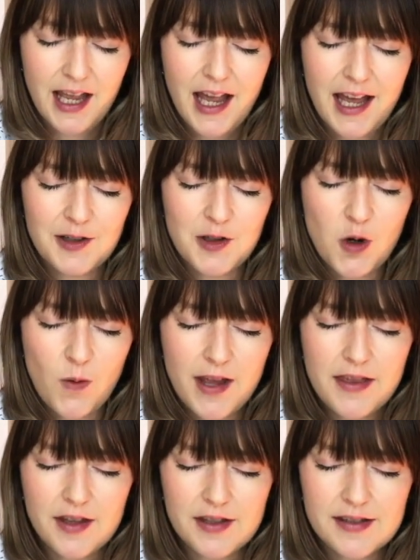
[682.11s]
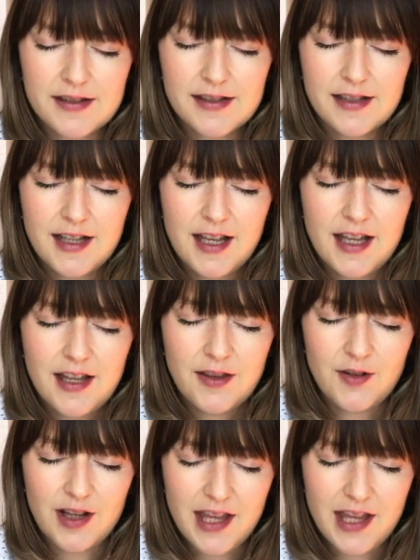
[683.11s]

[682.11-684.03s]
and go with us through